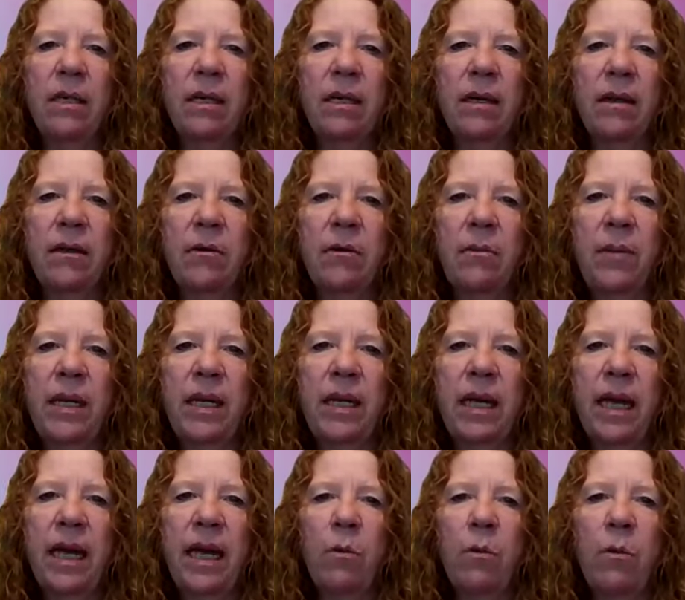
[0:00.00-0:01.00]
There'll
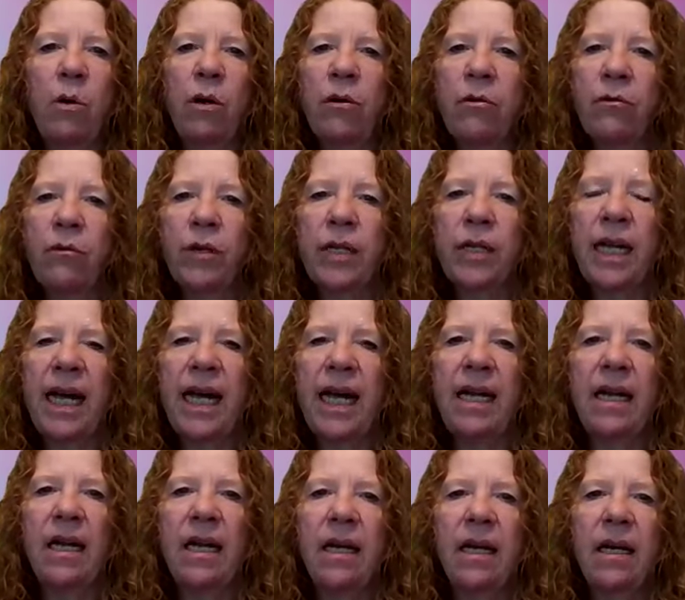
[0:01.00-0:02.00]
be a wonderful
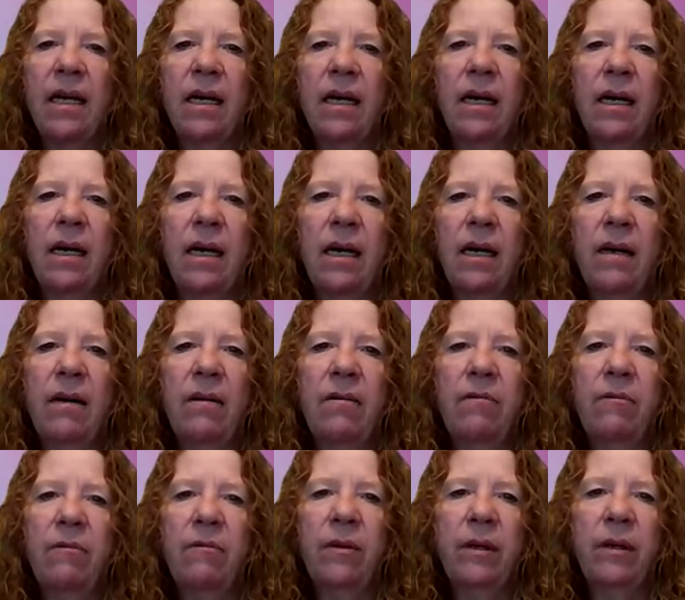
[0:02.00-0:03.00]
day
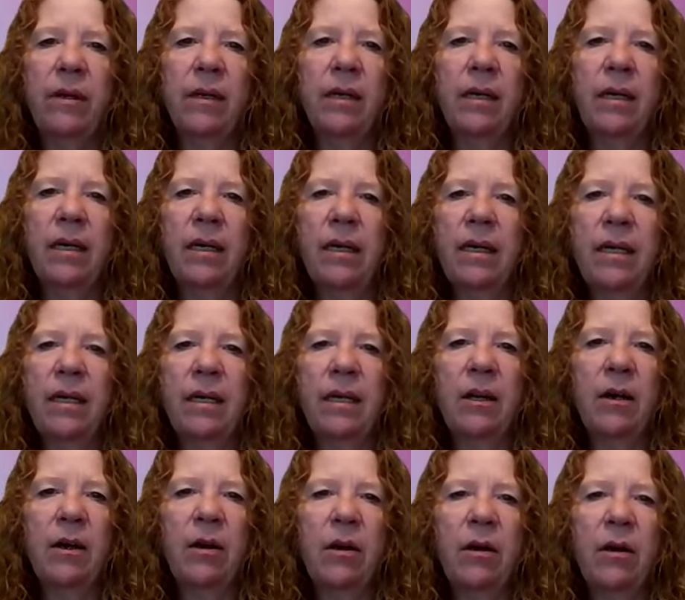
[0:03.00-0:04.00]
of uh,